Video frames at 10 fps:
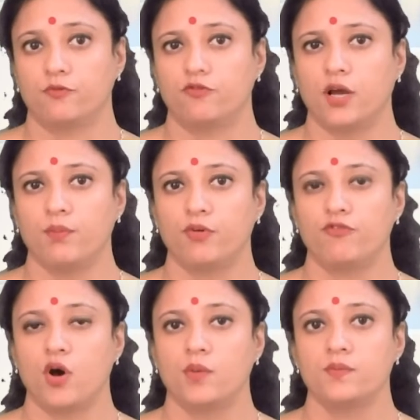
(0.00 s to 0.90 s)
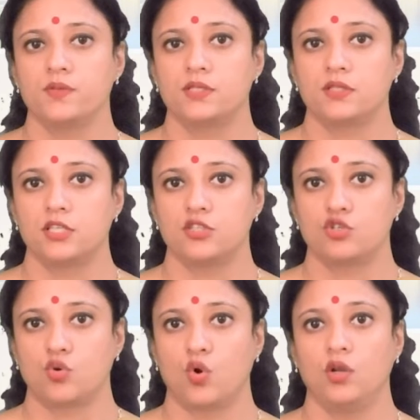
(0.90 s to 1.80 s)
one performs this
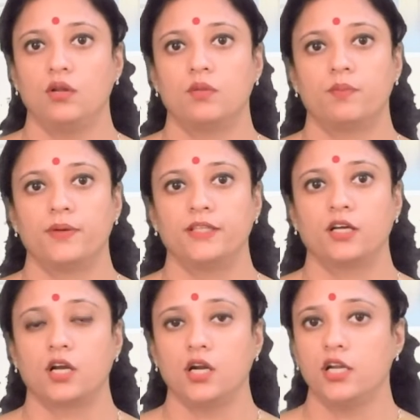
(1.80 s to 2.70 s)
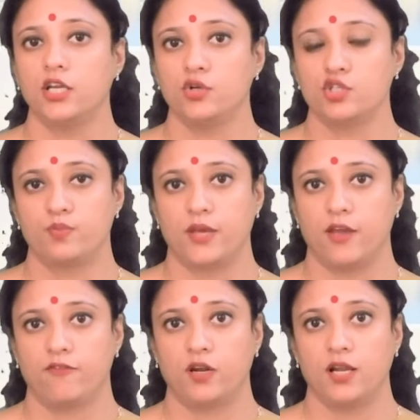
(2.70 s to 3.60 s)
role by the continuous
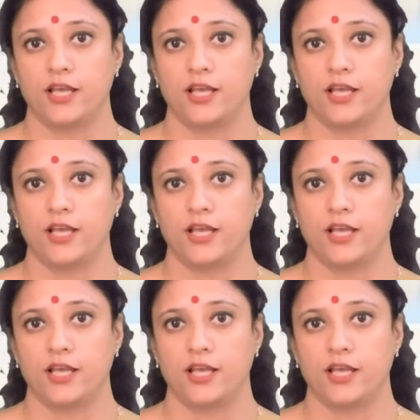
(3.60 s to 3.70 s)
behavioral